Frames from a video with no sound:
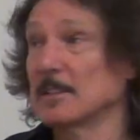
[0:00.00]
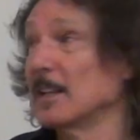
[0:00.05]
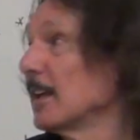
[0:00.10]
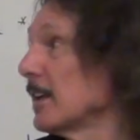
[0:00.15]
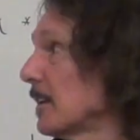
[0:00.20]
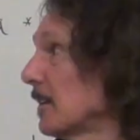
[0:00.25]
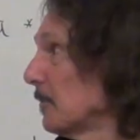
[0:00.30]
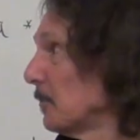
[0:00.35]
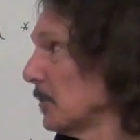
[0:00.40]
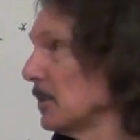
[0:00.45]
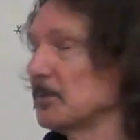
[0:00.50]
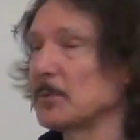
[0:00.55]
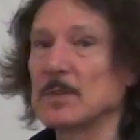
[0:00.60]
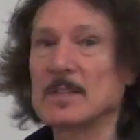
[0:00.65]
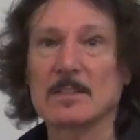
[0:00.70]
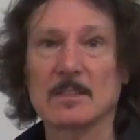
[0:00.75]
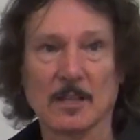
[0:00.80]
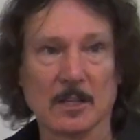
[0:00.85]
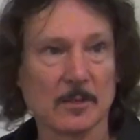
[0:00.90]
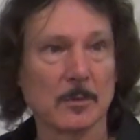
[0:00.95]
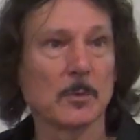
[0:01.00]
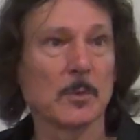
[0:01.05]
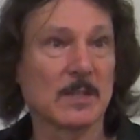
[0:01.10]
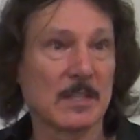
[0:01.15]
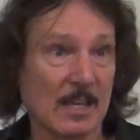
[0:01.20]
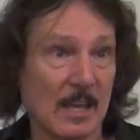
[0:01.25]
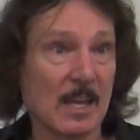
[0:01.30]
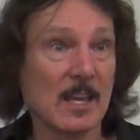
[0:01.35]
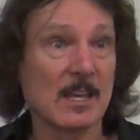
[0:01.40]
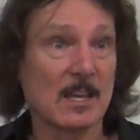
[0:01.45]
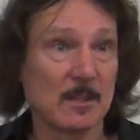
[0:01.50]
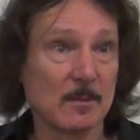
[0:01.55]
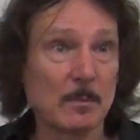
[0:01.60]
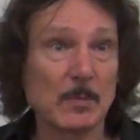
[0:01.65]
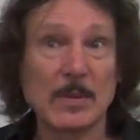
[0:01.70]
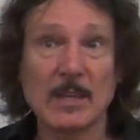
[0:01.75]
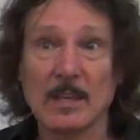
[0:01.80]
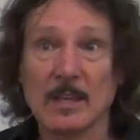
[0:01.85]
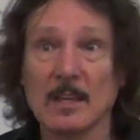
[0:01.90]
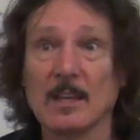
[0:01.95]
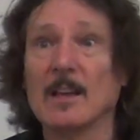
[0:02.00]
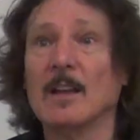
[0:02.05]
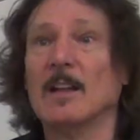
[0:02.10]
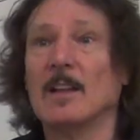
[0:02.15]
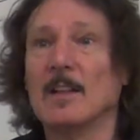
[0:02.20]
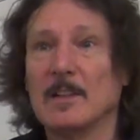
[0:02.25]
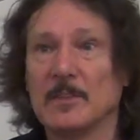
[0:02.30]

Like if we started with A and B,